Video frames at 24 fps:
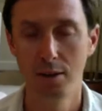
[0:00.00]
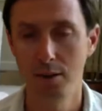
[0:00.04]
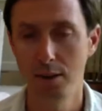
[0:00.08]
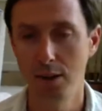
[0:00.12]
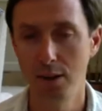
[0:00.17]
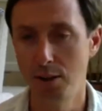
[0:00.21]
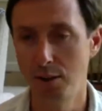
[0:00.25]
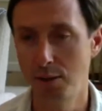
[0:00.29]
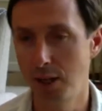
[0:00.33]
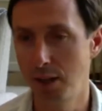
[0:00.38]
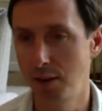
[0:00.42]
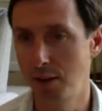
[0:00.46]

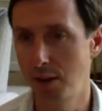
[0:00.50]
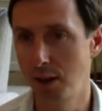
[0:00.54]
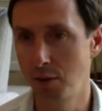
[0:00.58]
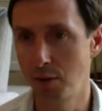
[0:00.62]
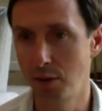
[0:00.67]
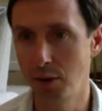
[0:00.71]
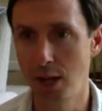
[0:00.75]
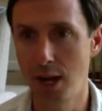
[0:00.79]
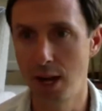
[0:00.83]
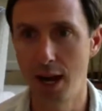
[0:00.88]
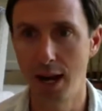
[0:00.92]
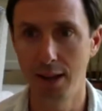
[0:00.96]
they
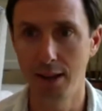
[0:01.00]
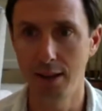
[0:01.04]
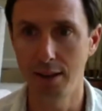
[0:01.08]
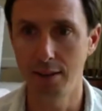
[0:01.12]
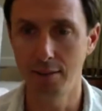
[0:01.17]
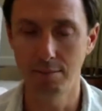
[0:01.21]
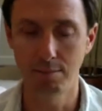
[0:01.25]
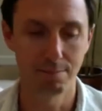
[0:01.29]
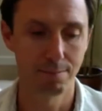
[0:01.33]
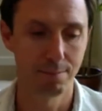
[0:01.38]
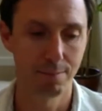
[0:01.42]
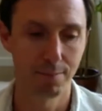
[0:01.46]
rely
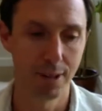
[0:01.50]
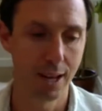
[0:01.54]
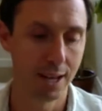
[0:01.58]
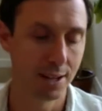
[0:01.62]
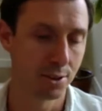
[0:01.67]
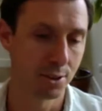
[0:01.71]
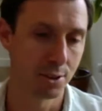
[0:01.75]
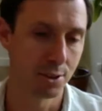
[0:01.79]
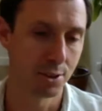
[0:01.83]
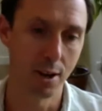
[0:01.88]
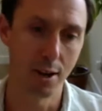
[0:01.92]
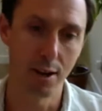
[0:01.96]

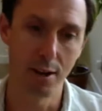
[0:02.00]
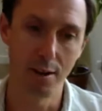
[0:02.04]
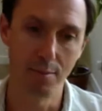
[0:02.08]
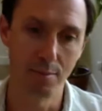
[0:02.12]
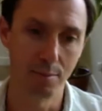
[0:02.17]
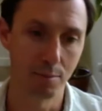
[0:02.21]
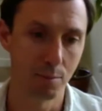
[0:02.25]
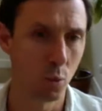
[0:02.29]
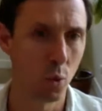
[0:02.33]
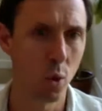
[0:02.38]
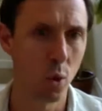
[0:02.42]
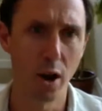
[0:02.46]
less on
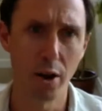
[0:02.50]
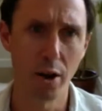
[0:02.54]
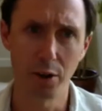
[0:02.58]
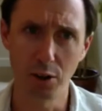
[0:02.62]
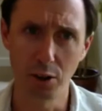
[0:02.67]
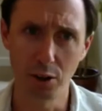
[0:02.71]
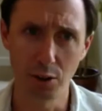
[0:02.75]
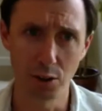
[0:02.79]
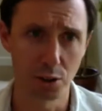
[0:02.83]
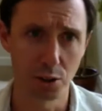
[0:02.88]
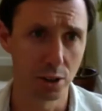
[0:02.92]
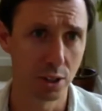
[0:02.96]
water
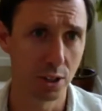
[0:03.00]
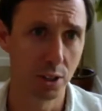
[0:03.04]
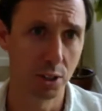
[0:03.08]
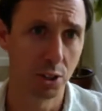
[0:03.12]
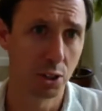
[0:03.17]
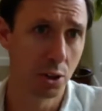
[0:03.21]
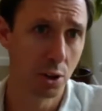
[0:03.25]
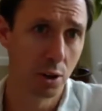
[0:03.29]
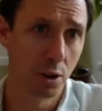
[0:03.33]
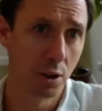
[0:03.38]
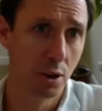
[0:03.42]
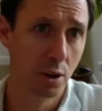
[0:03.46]

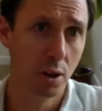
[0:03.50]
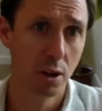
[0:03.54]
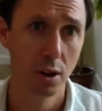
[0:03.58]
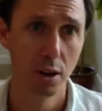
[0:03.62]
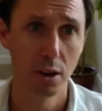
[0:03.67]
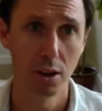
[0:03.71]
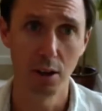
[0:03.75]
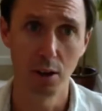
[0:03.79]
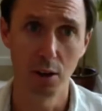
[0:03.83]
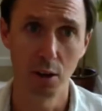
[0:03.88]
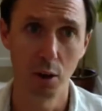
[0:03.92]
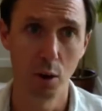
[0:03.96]
usage, or
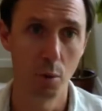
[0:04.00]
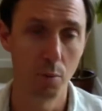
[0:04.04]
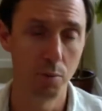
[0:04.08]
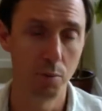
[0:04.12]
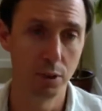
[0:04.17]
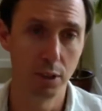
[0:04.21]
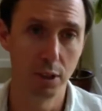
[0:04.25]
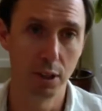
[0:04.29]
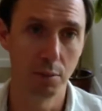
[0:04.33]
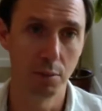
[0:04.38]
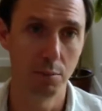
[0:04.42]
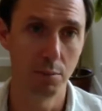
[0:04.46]

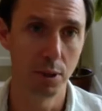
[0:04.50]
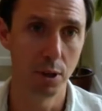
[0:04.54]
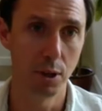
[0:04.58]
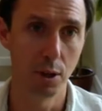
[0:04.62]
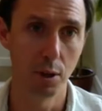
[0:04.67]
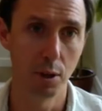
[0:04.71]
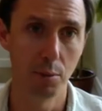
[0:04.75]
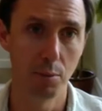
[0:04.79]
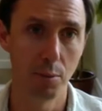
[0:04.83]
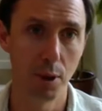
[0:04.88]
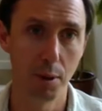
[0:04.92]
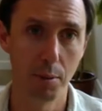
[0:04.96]
hopefully
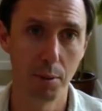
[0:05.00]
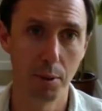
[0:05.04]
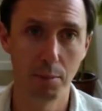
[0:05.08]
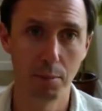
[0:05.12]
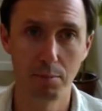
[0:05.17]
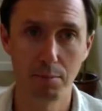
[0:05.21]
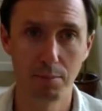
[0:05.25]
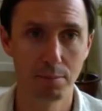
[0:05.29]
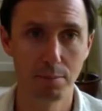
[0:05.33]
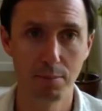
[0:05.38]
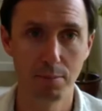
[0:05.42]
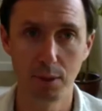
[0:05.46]
maybe
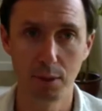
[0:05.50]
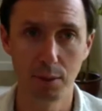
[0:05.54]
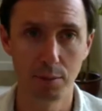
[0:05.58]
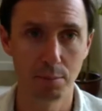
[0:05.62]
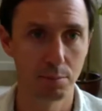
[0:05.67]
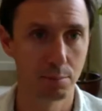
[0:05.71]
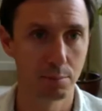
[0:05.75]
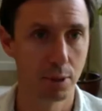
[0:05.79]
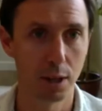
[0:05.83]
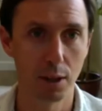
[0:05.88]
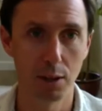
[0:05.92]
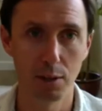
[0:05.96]

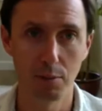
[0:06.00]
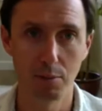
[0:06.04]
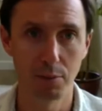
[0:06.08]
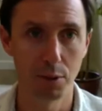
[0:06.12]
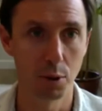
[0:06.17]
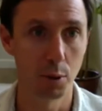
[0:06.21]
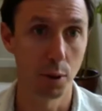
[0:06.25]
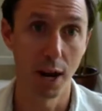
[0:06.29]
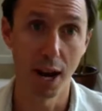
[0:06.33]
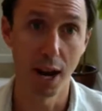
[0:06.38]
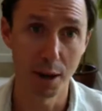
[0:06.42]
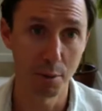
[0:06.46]
kill
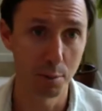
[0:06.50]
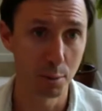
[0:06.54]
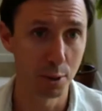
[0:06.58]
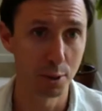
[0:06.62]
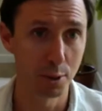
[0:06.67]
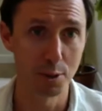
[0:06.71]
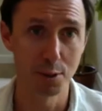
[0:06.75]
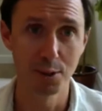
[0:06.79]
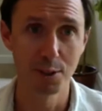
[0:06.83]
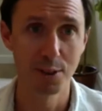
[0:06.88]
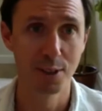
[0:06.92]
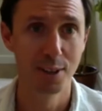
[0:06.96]
fewer
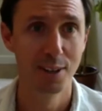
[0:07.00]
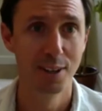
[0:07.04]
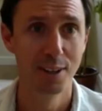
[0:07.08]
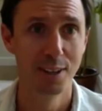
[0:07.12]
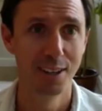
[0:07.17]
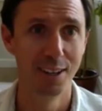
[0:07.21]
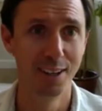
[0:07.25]
animals.